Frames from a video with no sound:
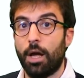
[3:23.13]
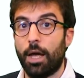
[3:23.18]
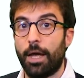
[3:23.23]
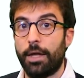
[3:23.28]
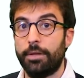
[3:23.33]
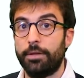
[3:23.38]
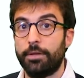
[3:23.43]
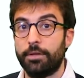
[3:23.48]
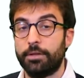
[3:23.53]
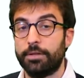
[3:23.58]

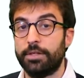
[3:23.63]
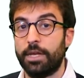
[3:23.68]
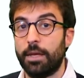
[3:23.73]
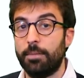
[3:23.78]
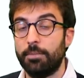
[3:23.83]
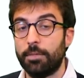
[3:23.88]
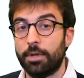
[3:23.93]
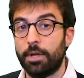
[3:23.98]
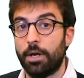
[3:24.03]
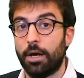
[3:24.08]
And the
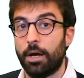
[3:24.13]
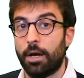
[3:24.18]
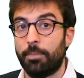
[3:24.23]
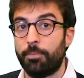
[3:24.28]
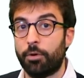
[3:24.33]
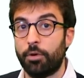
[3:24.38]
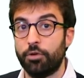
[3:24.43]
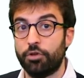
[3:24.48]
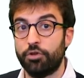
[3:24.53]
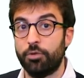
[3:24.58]
same
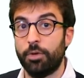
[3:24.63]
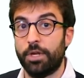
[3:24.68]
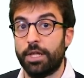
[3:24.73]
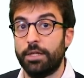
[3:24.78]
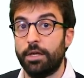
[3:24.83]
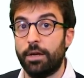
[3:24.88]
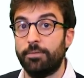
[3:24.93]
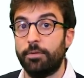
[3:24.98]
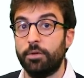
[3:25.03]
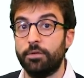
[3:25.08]
approach we
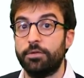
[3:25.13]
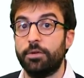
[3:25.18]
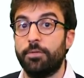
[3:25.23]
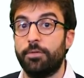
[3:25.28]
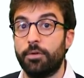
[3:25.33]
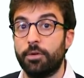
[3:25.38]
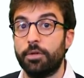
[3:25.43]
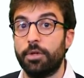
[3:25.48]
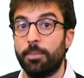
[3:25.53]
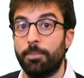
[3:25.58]
can have also
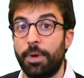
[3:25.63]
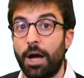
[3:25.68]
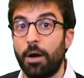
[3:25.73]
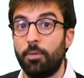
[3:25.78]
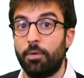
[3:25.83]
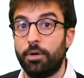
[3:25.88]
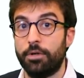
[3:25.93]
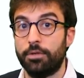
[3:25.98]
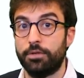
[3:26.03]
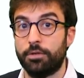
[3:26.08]
for the
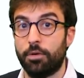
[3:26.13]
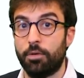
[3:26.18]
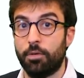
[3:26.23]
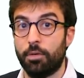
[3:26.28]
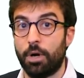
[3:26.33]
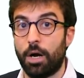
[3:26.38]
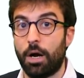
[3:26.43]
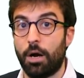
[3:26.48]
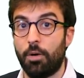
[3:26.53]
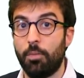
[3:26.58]
power,
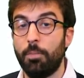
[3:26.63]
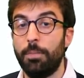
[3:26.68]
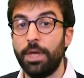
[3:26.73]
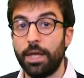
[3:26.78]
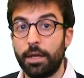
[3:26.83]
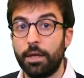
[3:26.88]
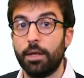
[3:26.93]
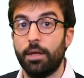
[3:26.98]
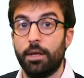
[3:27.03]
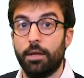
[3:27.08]
so how
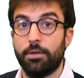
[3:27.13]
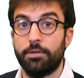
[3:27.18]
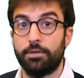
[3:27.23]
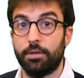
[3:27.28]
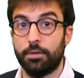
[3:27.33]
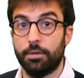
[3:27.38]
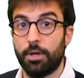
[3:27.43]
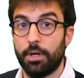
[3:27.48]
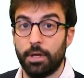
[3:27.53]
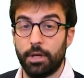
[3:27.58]
big
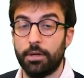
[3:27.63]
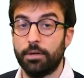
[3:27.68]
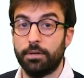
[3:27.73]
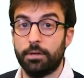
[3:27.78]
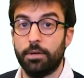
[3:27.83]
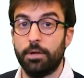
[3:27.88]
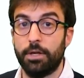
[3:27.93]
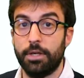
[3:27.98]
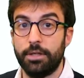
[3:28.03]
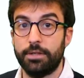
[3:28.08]

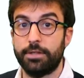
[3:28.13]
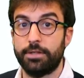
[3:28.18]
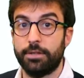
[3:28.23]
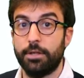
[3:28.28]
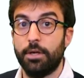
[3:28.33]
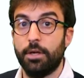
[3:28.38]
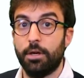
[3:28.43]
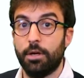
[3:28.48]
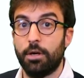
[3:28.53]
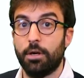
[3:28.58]

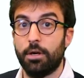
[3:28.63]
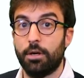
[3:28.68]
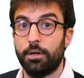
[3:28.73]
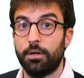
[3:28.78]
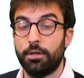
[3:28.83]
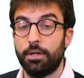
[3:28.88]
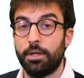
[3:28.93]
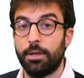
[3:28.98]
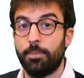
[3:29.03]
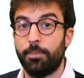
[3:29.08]
is
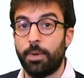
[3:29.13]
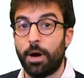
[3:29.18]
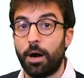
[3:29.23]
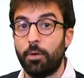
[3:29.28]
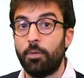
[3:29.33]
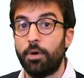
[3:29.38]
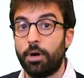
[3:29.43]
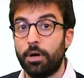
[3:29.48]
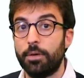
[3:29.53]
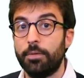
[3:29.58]
the
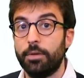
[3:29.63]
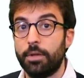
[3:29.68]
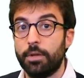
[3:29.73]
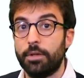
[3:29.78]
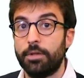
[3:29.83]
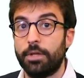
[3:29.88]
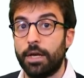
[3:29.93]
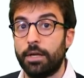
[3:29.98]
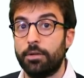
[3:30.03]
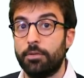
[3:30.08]
power
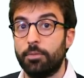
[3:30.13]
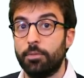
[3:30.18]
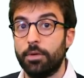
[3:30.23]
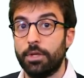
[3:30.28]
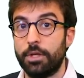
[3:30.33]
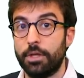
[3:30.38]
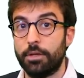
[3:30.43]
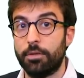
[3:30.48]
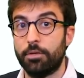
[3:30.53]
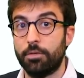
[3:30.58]
that
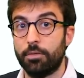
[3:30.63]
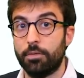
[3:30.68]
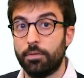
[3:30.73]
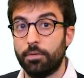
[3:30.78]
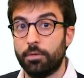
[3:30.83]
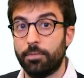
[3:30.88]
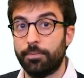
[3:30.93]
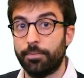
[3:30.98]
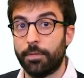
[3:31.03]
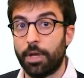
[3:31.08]
we need
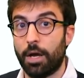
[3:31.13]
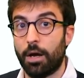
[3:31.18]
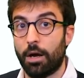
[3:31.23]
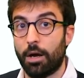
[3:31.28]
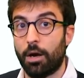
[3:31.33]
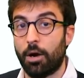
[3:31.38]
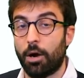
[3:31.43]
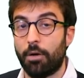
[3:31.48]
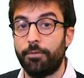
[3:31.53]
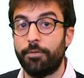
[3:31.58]
to
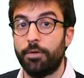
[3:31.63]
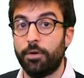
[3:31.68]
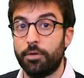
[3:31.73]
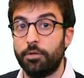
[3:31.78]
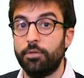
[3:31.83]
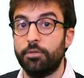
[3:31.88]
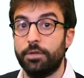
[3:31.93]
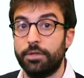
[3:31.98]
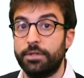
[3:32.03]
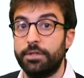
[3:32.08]
offer
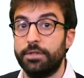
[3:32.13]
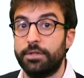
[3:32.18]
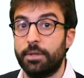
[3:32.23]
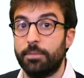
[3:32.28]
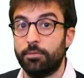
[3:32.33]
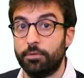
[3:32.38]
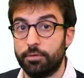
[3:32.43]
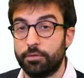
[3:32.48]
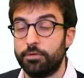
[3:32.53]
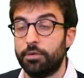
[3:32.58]
to the
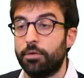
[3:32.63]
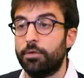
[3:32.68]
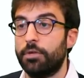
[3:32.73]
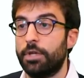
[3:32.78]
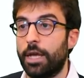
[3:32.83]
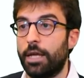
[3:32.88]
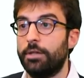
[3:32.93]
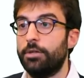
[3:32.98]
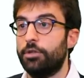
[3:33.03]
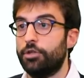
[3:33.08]
system to store
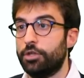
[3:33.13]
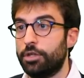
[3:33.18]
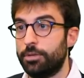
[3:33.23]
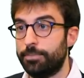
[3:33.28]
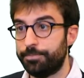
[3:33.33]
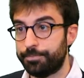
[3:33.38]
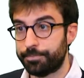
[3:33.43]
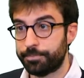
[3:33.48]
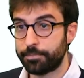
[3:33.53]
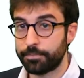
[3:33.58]
the
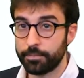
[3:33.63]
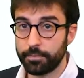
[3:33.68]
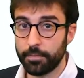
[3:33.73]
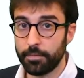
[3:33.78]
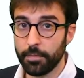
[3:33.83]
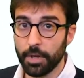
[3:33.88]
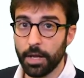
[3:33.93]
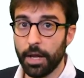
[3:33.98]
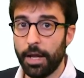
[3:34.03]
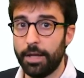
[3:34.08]
energy.
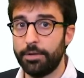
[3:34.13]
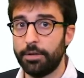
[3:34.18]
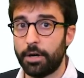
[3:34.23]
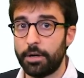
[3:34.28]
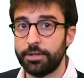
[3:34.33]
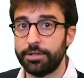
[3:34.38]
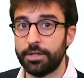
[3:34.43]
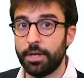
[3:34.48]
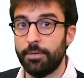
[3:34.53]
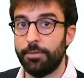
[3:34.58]
And there
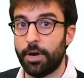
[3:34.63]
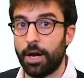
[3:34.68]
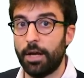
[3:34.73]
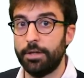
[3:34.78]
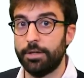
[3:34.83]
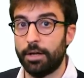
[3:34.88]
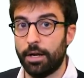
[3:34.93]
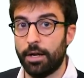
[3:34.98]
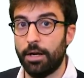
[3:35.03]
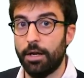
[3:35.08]
are several
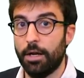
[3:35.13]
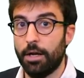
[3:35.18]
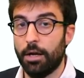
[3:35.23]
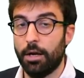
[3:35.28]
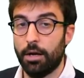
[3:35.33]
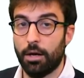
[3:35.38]
other